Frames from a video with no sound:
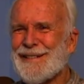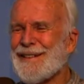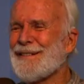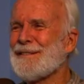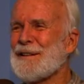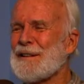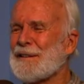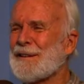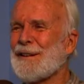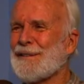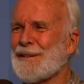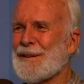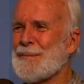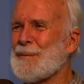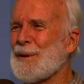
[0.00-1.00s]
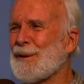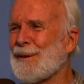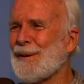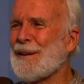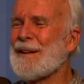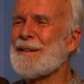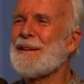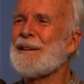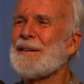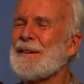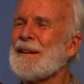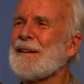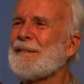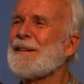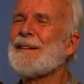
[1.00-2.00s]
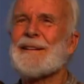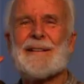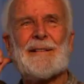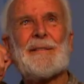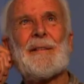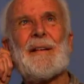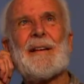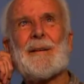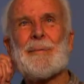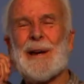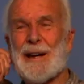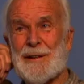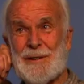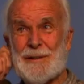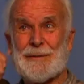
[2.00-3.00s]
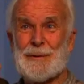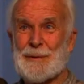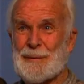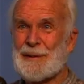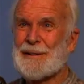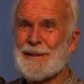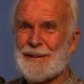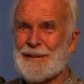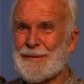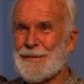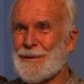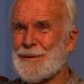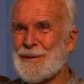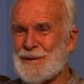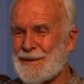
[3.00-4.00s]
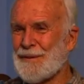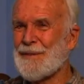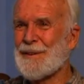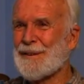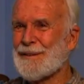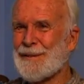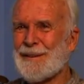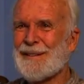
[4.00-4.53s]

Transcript: We'd cut the barley at Passover. We cut the first of the